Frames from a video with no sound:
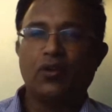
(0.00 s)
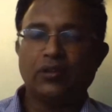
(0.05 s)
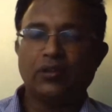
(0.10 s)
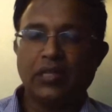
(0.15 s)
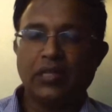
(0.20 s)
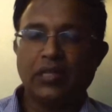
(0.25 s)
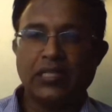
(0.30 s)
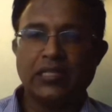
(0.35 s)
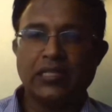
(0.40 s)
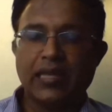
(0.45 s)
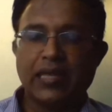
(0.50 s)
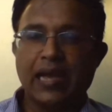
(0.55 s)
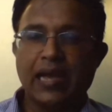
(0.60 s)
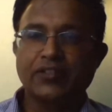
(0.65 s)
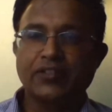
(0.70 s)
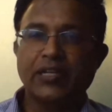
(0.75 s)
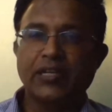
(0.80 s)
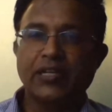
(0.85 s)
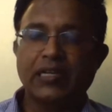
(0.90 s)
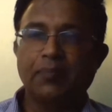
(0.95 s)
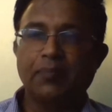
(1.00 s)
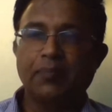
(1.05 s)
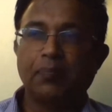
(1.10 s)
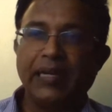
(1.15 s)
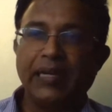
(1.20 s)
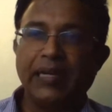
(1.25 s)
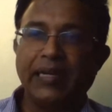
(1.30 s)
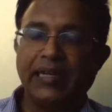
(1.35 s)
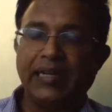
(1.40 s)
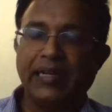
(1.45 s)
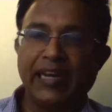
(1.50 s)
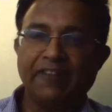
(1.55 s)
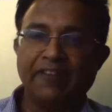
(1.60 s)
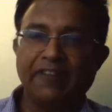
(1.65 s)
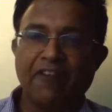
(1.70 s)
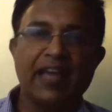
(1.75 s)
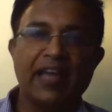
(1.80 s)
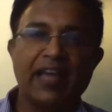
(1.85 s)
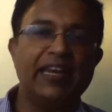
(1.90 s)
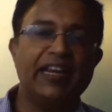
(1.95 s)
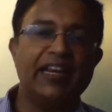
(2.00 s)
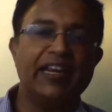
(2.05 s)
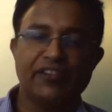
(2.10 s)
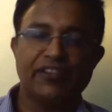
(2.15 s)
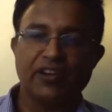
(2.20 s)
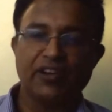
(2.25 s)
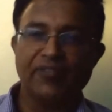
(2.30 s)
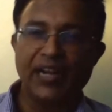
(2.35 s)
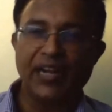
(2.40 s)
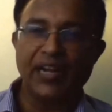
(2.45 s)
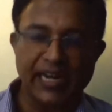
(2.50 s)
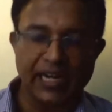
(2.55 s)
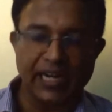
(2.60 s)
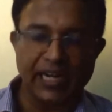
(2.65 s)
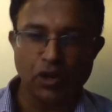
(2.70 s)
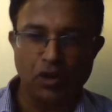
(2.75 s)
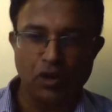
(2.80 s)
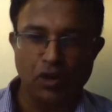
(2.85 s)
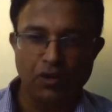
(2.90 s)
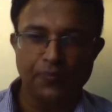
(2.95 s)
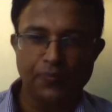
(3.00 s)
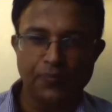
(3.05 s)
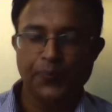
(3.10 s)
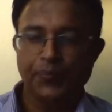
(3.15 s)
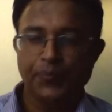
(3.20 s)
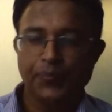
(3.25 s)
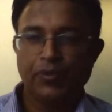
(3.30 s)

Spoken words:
This is actually completely in violation of Indian law.